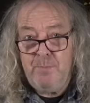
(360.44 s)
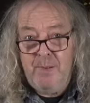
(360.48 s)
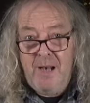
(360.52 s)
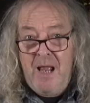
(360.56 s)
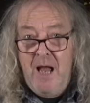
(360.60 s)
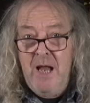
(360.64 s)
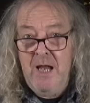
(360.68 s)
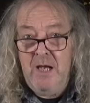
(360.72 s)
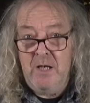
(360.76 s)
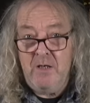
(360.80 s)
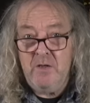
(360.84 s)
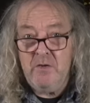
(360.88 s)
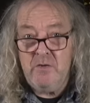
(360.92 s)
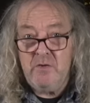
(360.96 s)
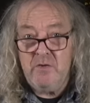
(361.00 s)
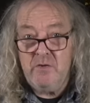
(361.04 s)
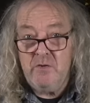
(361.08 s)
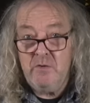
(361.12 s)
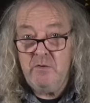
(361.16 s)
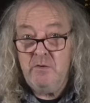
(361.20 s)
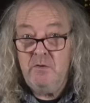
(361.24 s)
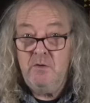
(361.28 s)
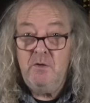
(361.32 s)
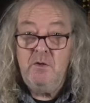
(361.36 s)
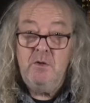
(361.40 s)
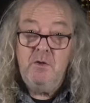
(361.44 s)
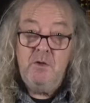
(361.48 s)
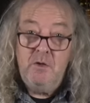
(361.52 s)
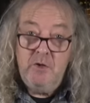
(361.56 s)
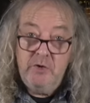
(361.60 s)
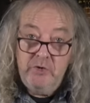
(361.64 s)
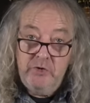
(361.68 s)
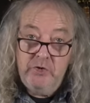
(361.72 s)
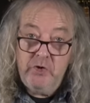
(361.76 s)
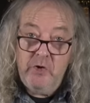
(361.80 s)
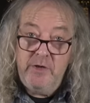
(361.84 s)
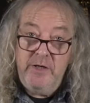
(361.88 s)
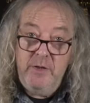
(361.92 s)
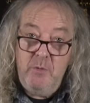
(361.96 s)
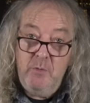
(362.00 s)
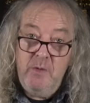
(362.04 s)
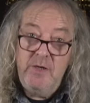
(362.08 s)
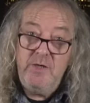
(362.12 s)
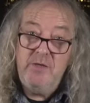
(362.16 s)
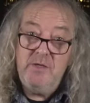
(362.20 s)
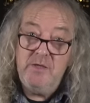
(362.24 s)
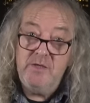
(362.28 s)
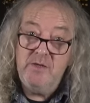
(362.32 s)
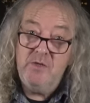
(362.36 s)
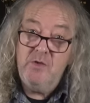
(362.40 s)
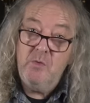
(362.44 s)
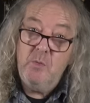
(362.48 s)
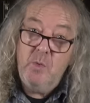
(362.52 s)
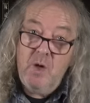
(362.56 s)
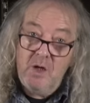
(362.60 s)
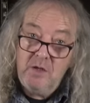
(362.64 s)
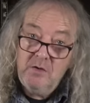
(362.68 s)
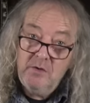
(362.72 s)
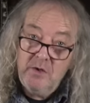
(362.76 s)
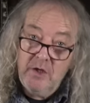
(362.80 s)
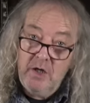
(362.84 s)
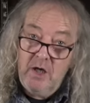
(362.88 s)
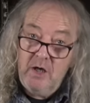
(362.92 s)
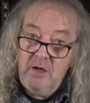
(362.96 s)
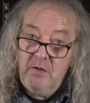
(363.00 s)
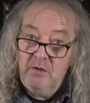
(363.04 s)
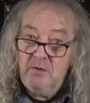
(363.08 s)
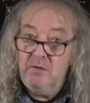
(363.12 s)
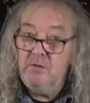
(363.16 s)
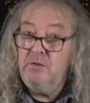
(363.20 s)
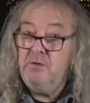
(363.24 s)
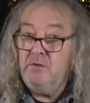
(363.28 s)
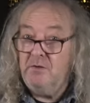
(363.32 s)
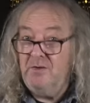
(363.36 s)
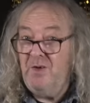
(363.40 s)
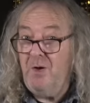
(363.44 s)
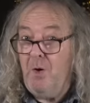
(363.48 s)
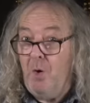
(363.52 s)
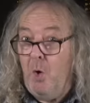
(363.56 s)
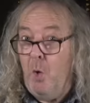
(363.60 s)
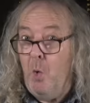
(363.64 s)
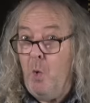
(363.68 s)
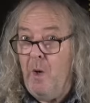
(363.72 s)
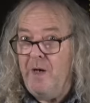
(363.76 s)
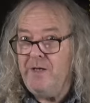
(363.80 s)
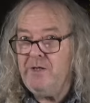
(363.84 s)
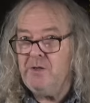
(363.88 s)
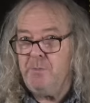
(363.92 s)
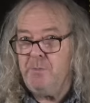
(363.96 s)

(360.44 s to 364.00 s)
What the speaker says: players, Johnny Winter's the one that always